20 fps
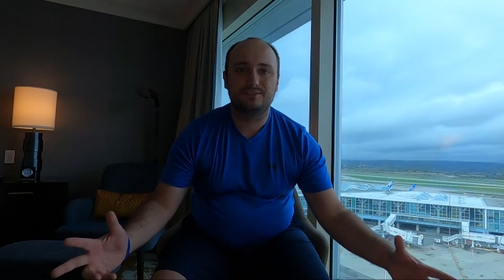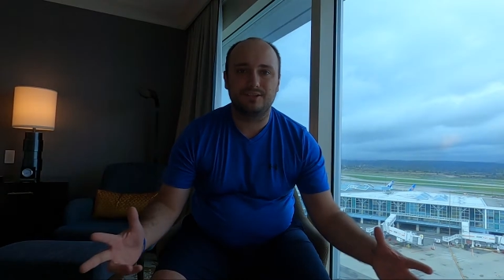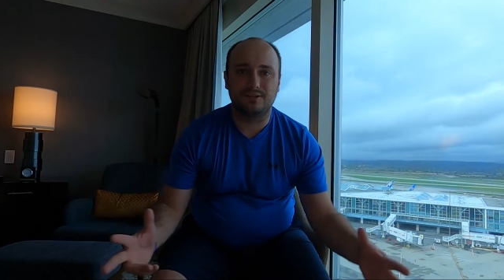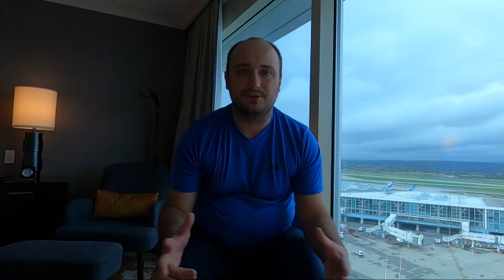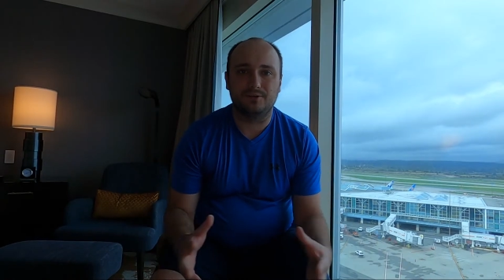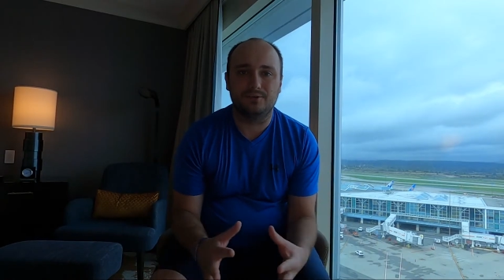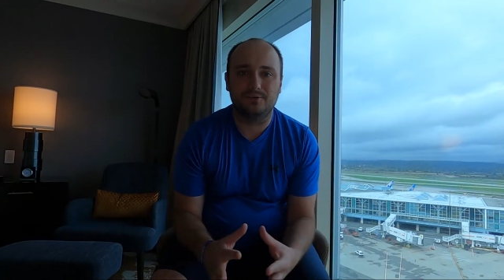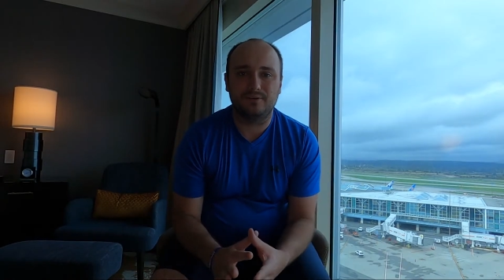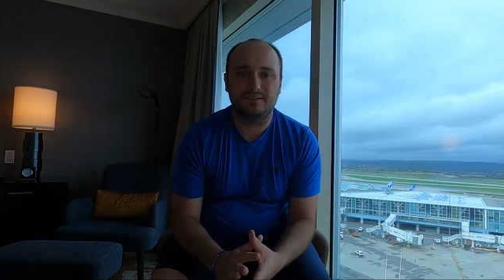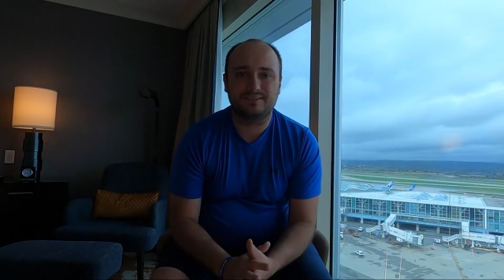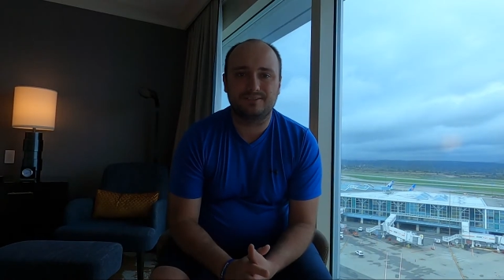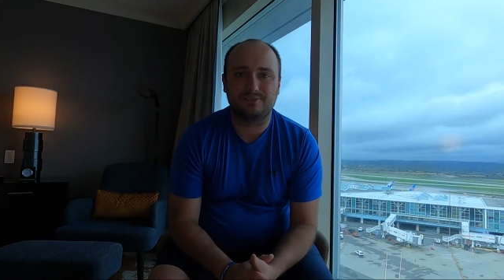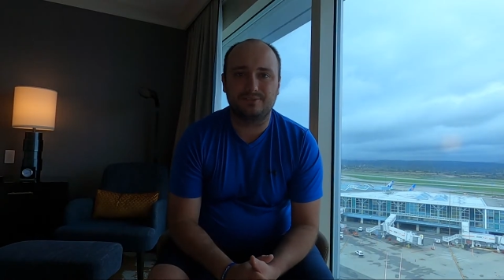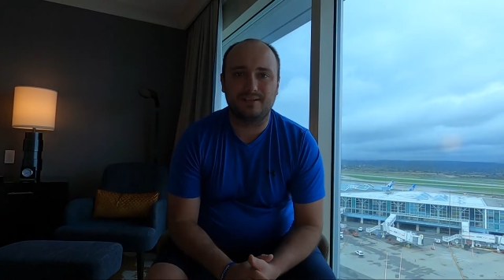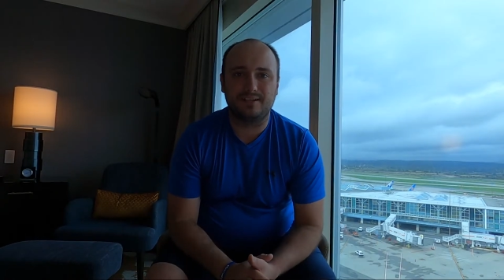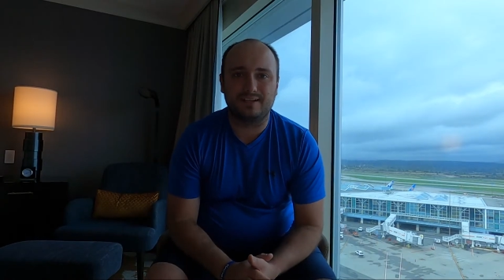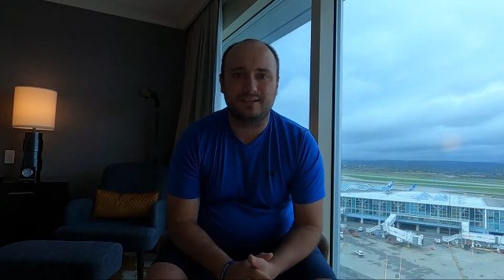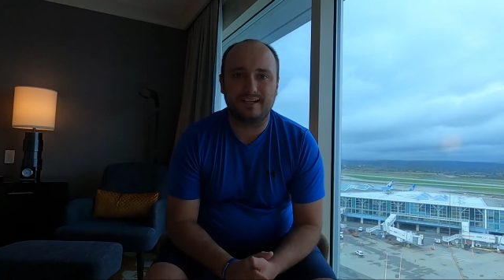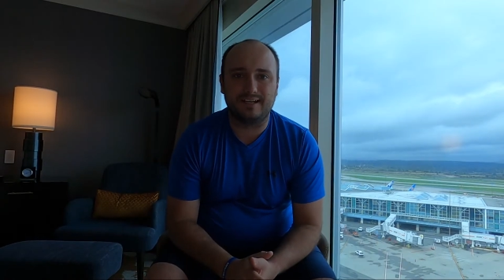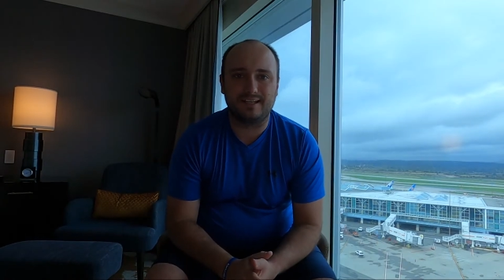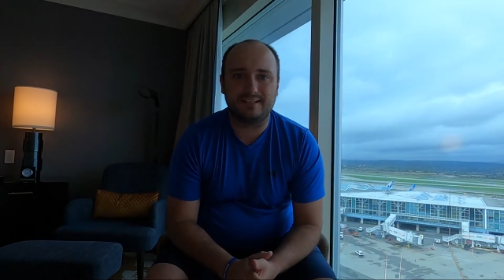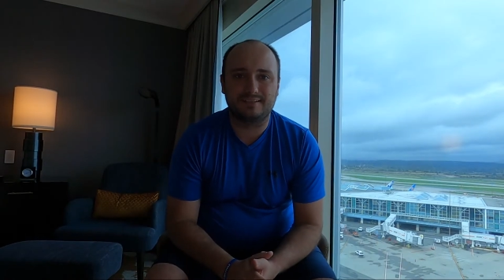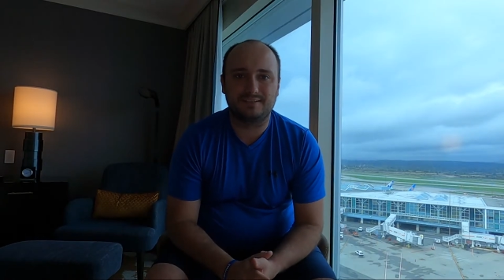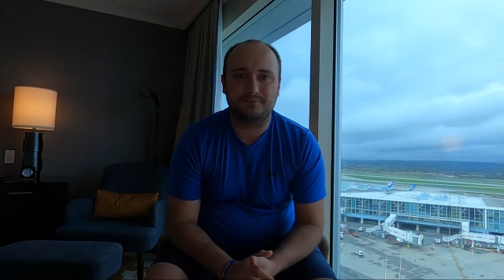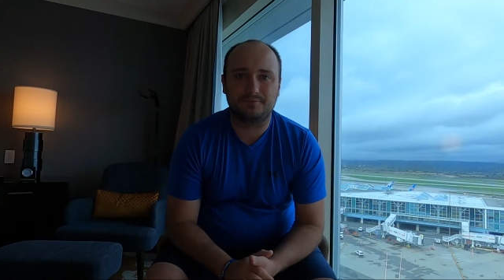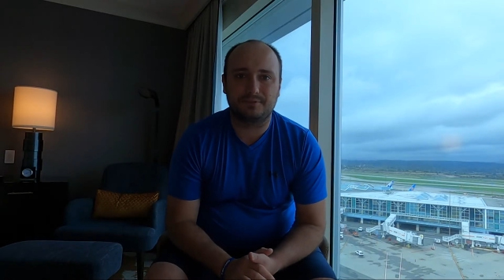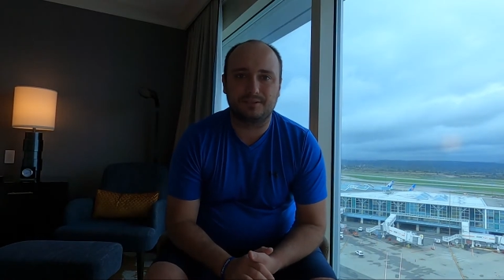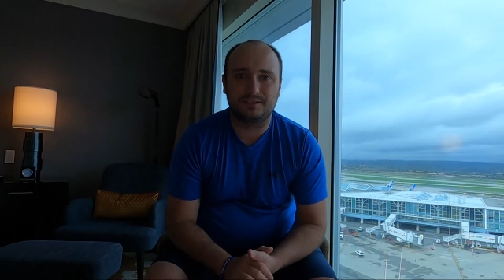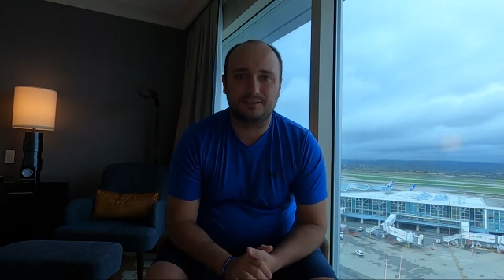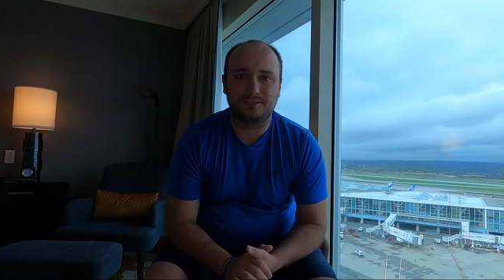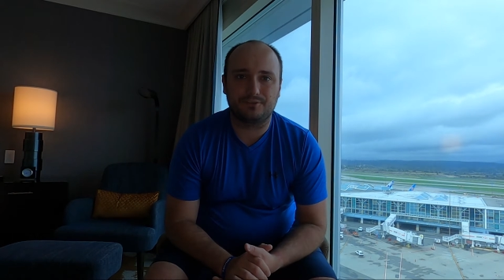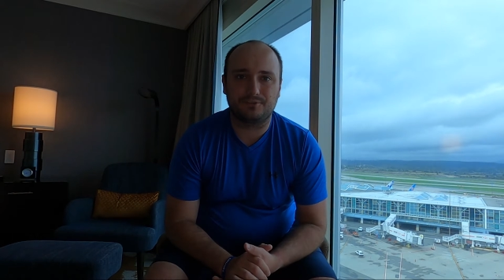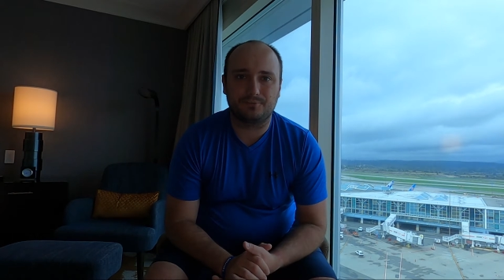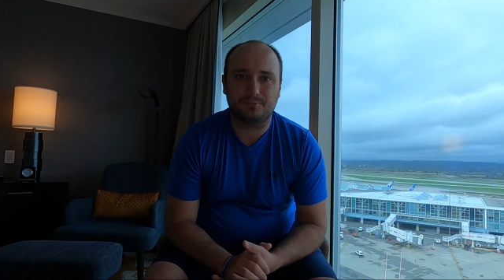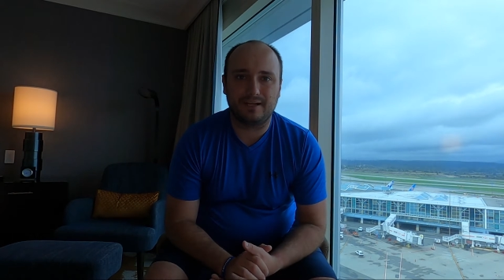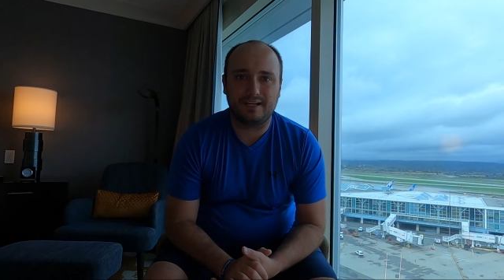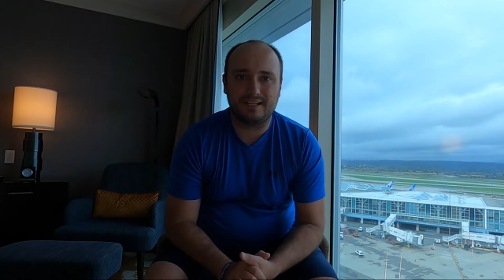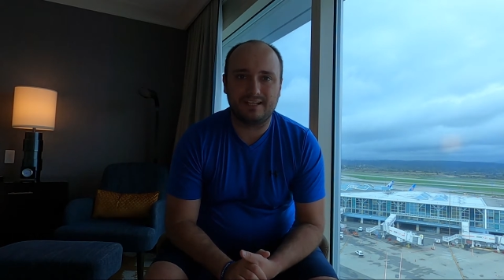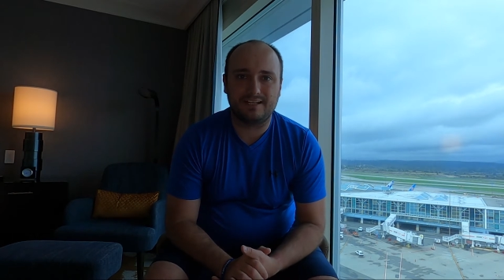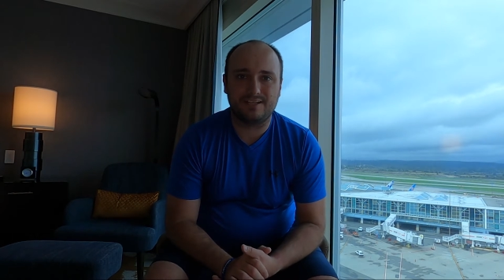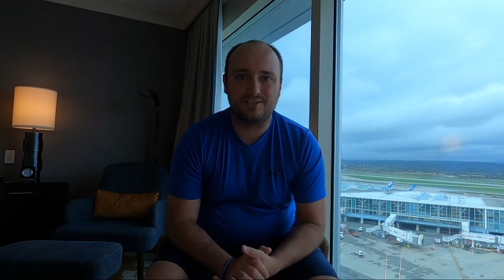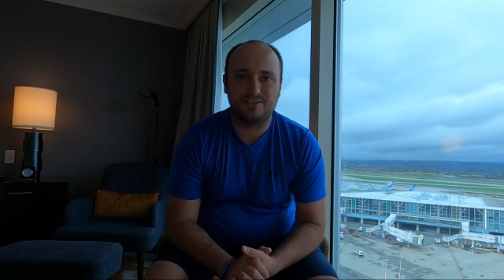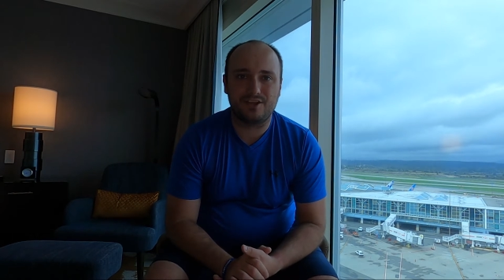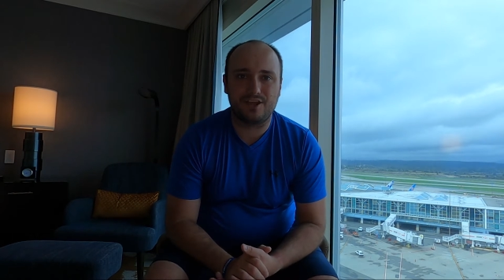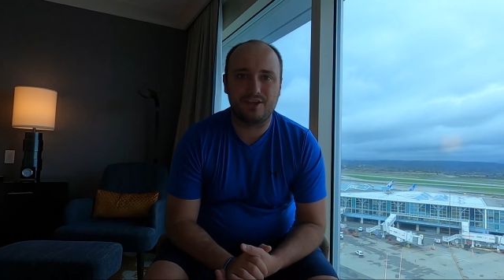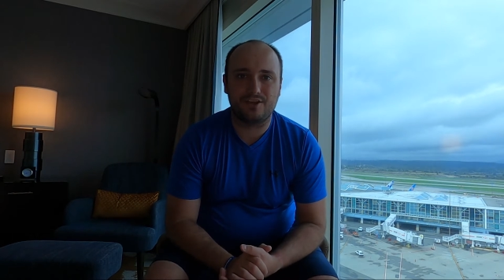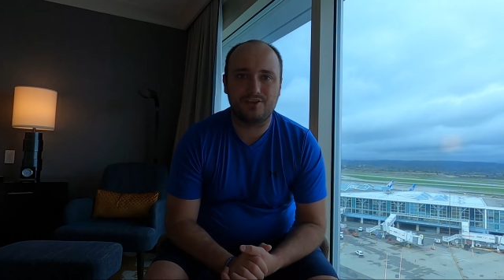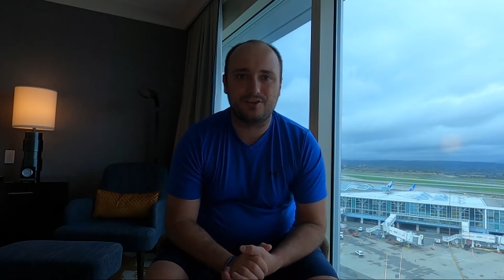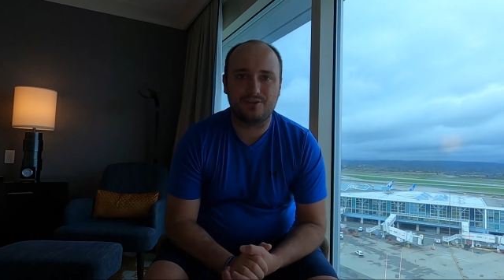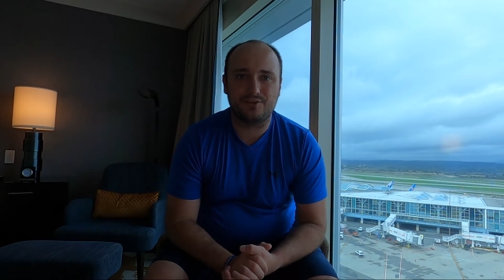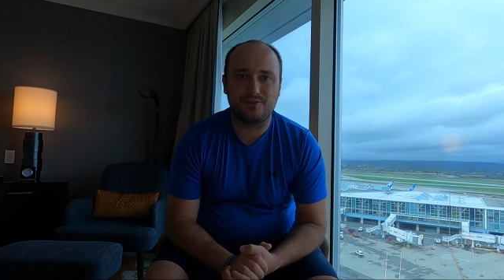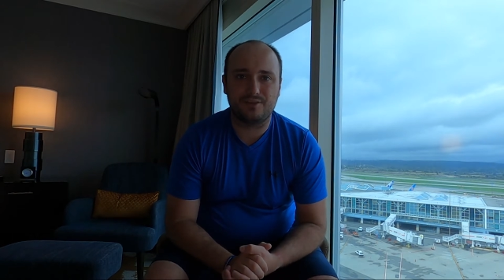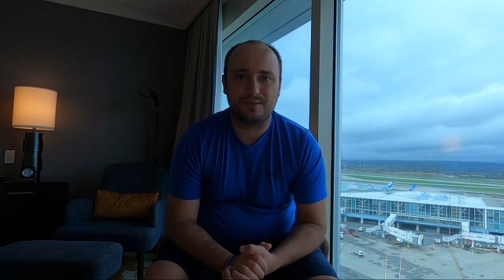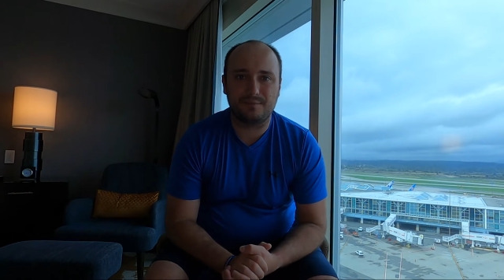So what's going on, guys? We're going to go right into